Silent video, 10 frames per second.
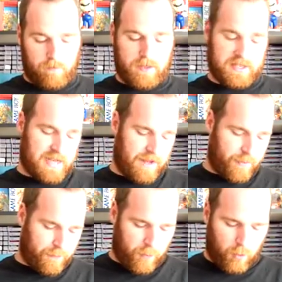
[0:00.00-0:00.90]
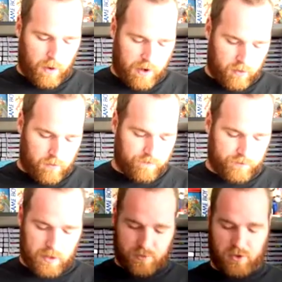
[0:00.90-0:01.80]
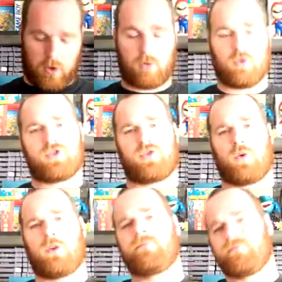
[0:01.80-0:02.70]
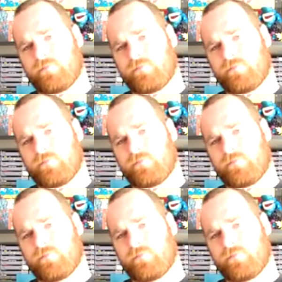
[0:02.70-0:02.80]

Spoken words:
They sat there for a while. It was a local store.